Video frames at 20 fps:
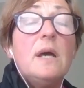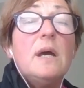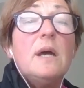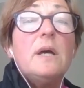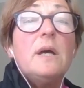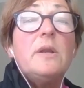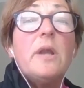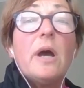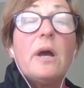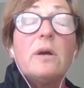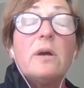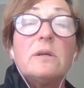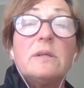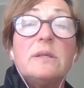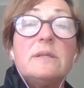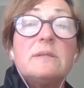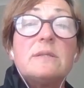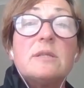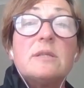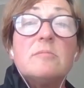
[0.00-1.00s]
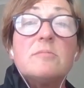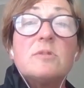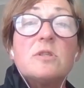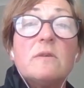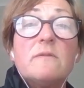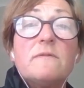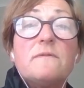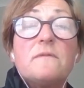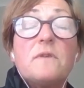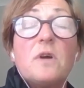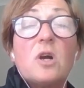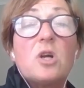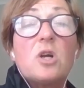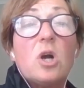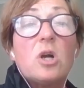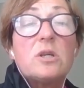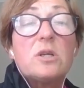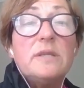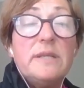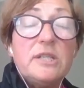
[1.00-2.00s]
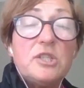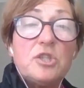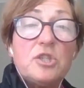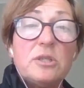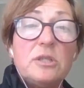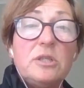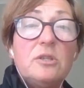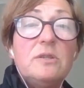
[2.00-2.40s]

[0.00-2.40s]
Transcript: Now, in terms of cognition,